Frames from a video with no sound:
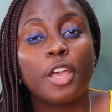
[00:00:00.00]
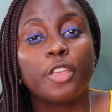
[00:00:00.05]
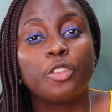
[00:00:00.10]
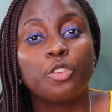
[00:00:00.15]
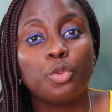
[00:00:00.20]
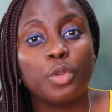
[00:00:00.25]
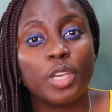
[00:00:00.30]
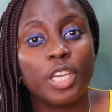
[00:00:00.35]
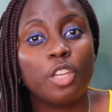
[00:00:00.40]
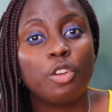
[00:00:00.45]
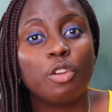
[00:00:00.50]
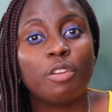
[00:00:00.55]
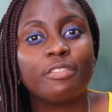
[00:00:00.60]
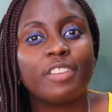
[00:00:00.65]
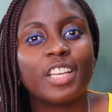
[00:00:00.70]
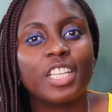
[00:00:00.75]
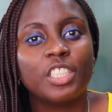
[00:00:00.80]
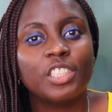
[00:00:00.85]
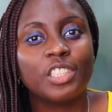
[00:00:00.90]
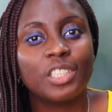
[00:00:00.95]
new
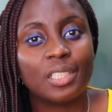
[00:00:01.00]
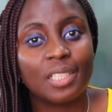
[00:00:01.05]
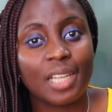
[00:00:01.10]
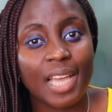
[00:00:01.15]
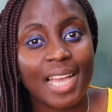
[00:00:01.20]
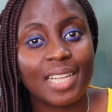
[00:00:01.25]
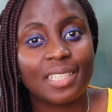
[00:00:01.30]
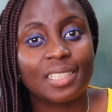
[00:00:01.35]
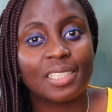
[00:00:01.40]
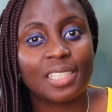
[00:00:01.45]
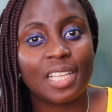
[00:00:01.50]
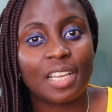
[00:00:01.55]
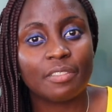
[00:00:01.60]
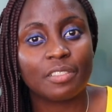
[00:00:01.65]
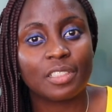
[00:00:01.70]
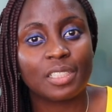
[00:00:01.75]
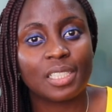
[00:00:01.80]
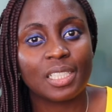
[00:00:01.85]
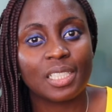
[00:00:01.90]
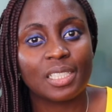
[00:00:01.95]
innovation and
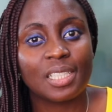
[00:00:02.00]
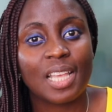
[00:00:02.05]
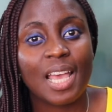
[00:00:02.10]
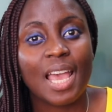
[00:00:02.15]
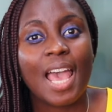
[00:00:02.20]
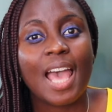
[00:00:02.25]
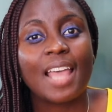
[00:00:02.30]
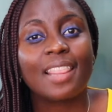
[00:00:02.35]
services